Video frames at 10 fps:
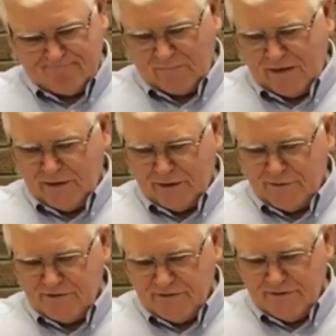you know,
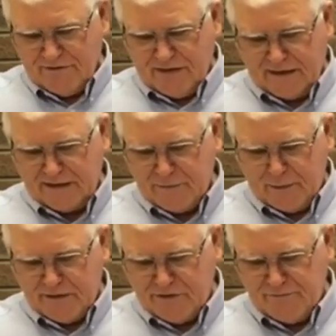it's, it's not
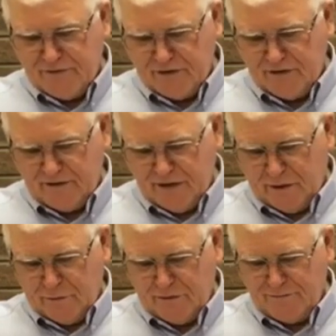expensive to, to
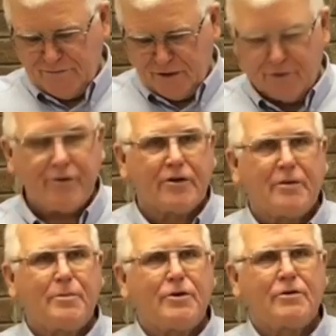own a flute or a
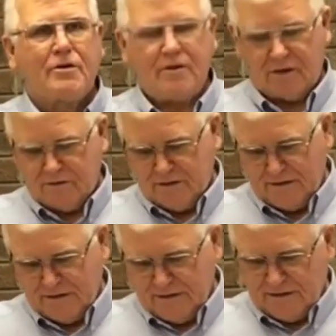bugle or
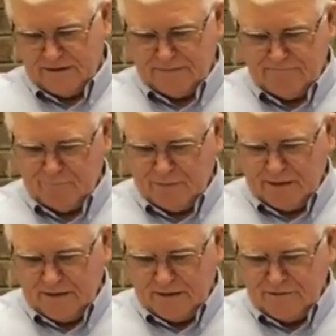uh,
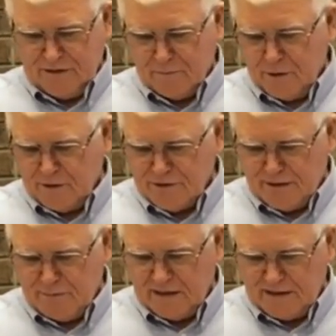a cymbal or
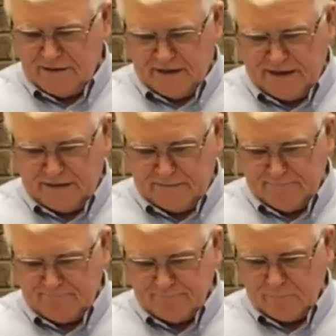something like that.
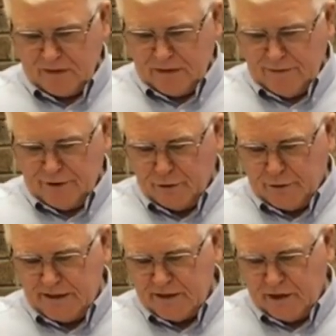No
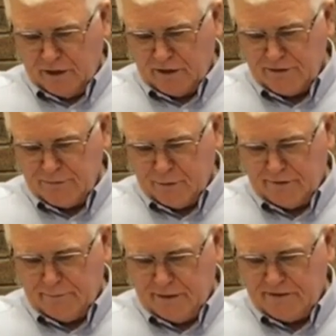great cost would
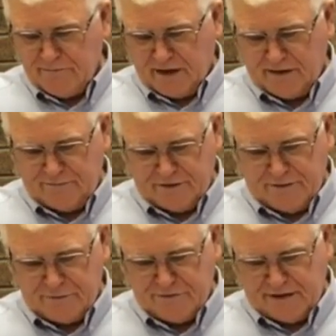have been involved in
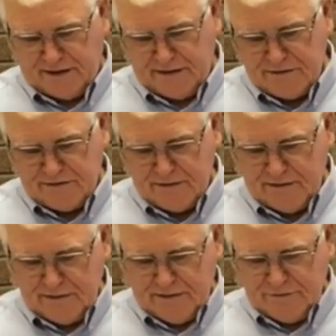those things.
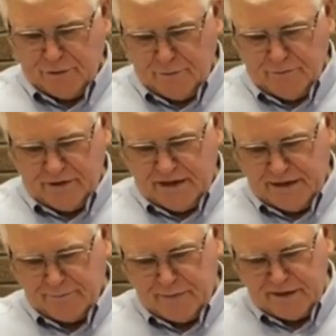So you
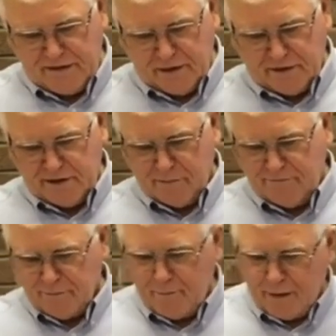can't make the argument
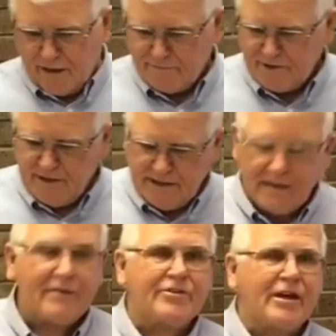from poverty,
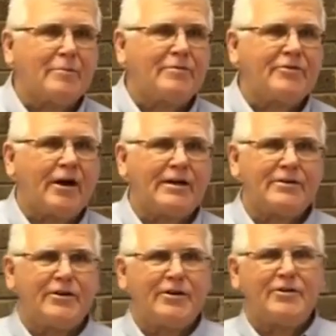as some have tried
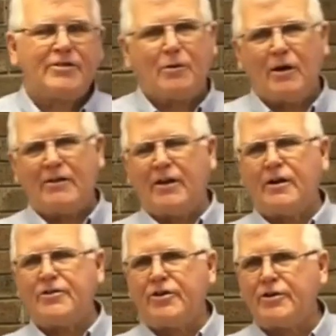to do, and say, well, the
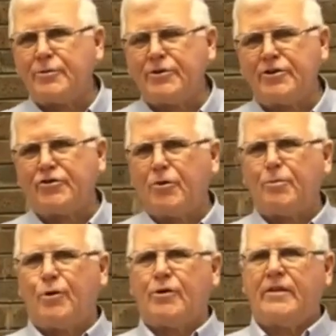early church was just so
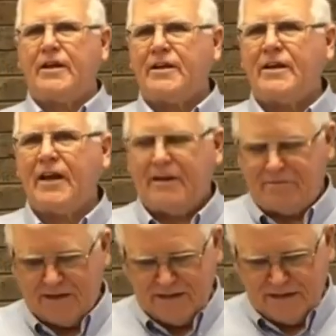poor they didn't have
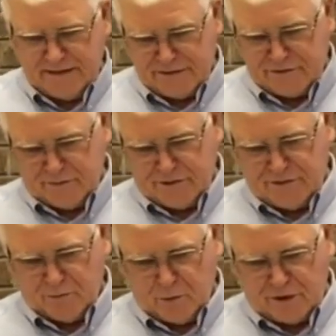instruments
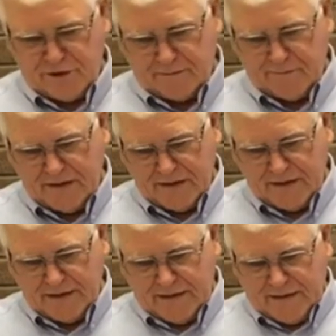in worship.
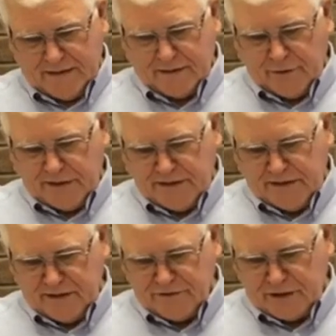A great
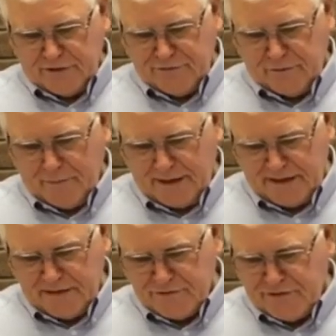deal is also made
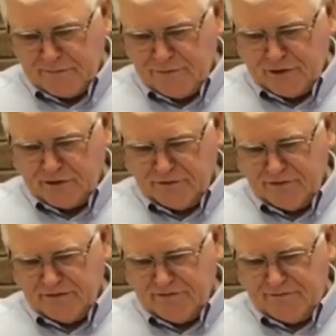in some circles
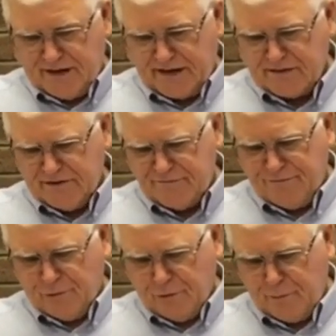of the fact that
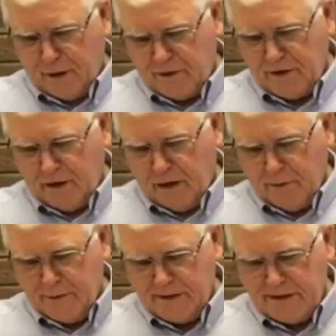four part
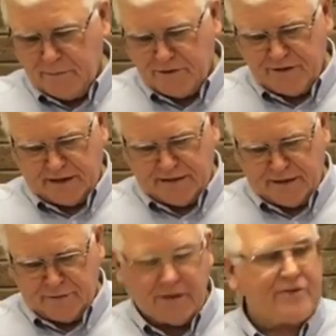harmony was not
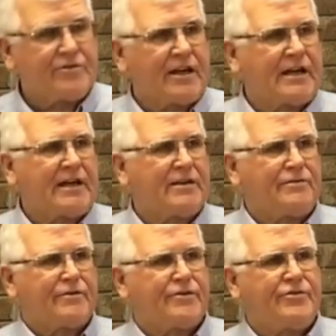known in singing in the
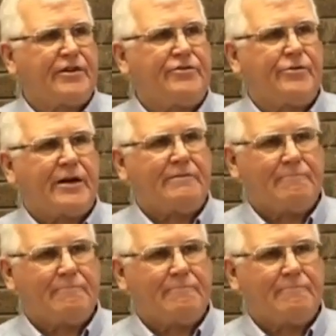first century.